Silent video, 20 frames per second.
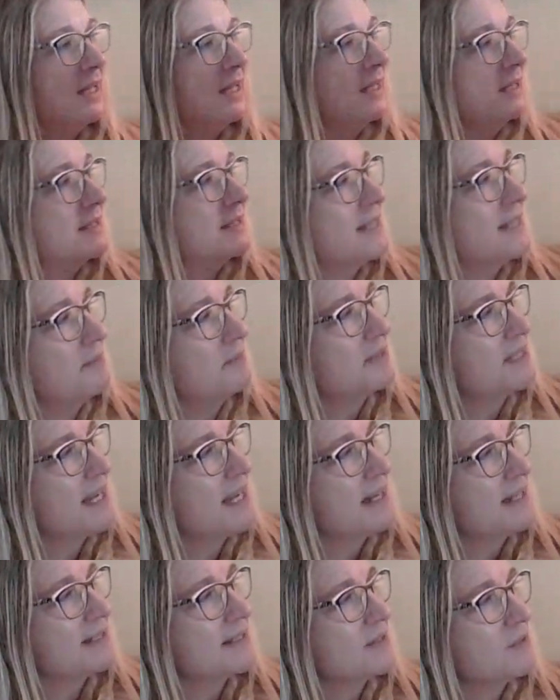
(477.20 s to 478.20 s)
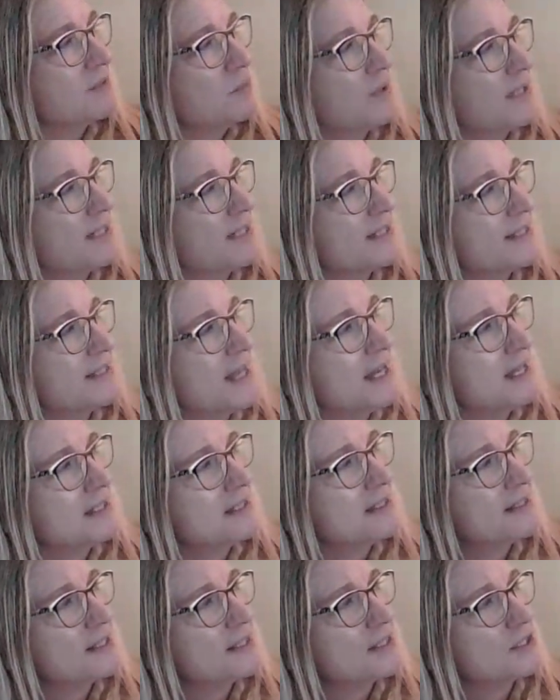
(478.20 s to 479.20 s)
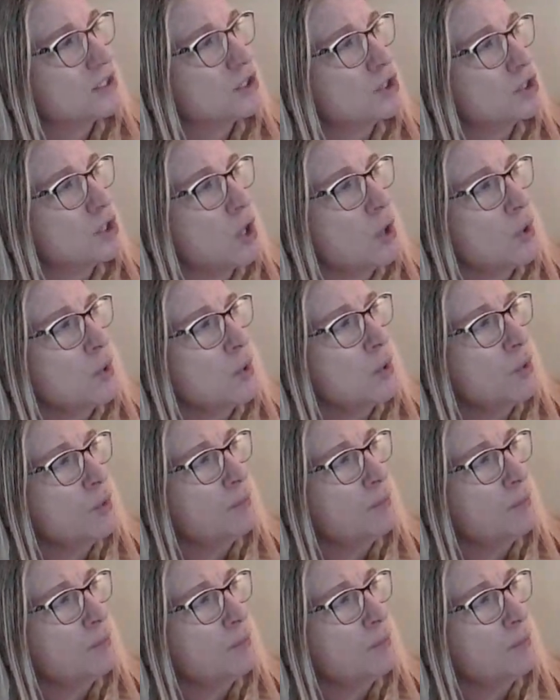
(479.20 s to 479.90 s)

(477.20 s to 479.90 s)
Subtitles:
Some days when the sun's so